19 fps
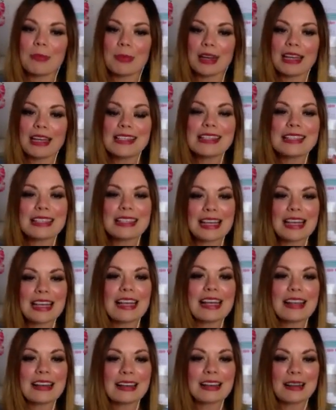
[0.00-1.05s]
but I
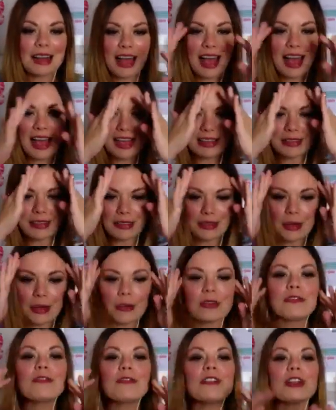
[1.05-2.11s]

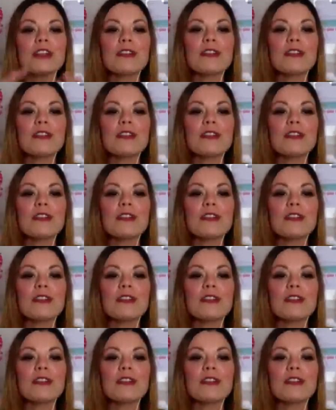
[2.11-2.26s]
was full of